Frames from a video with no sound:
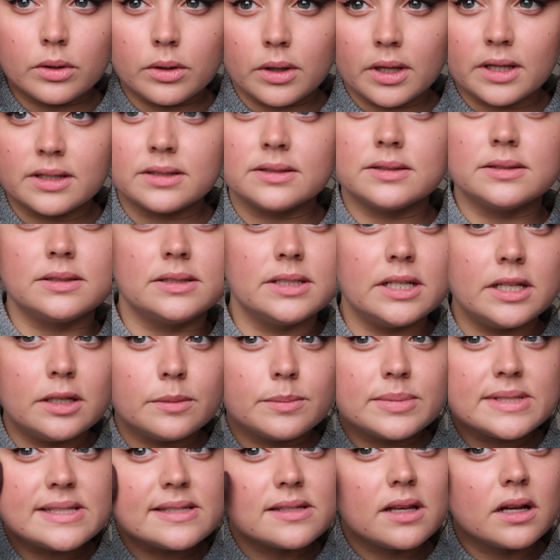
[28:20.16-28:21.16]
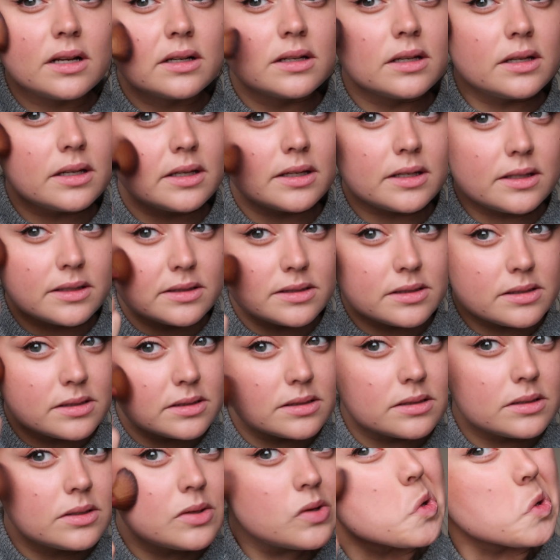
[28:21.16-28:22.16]
that deep
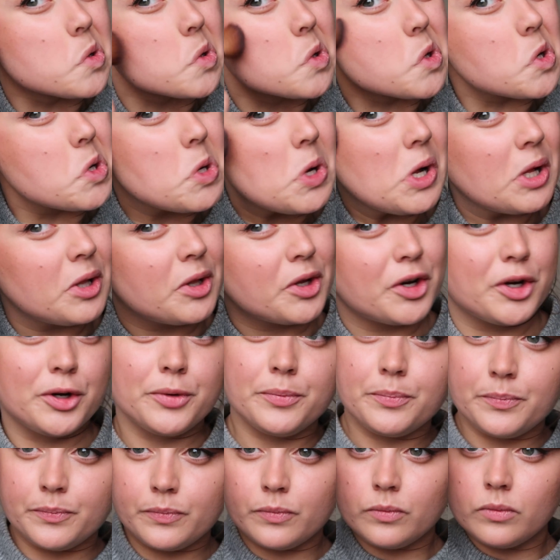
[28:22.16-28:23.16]
sun-kissed color,